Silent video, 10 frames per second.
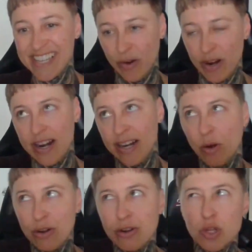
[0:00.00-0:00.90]
Or in
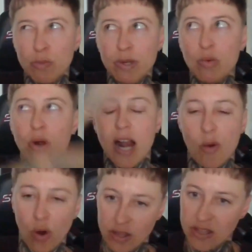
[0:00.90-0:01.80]
order to be where I
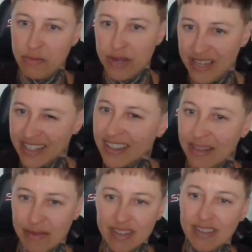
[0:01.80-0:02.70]
want to be.
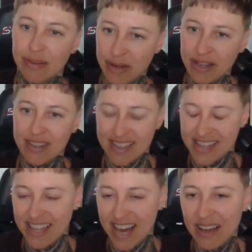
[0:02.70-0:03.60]
Let me
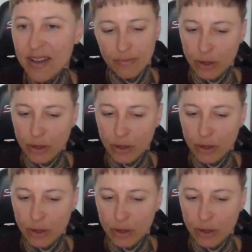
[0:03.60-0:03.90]
say that.